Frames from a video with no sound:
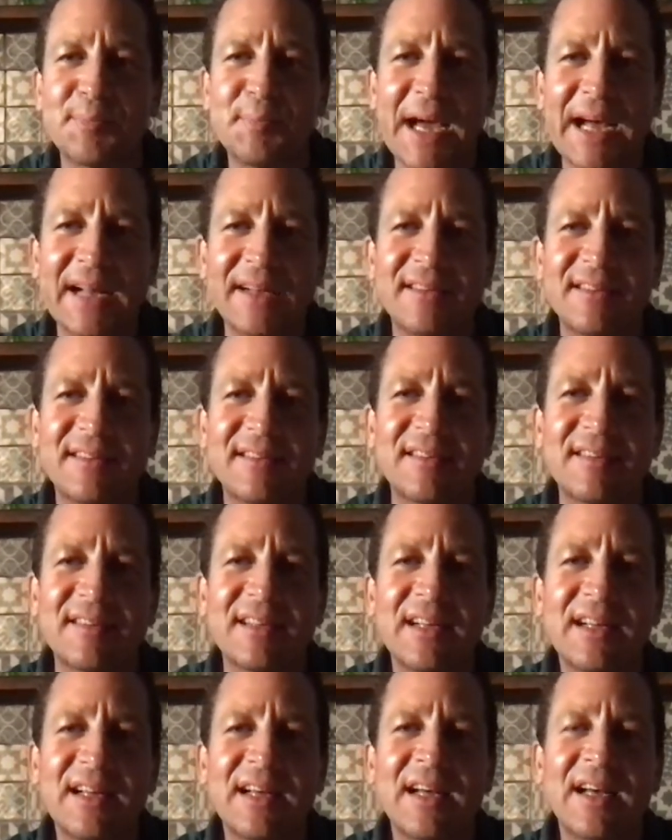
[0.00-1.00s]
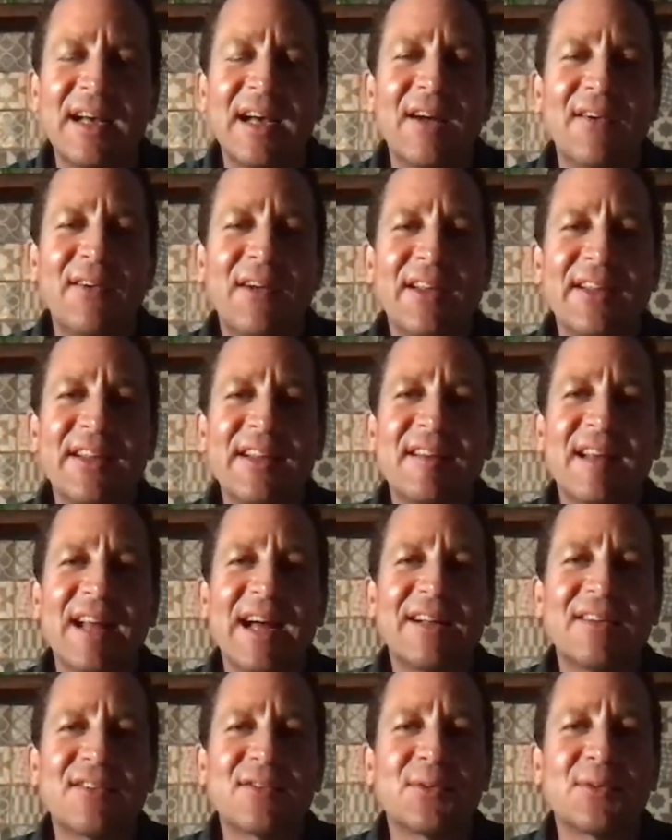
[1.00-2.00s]
bats around these
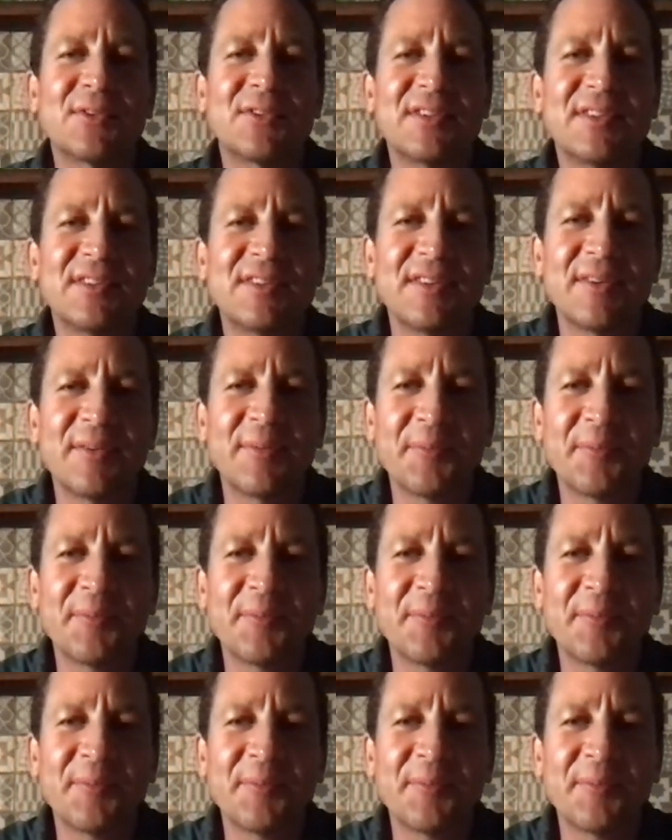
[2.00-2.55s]
light sources?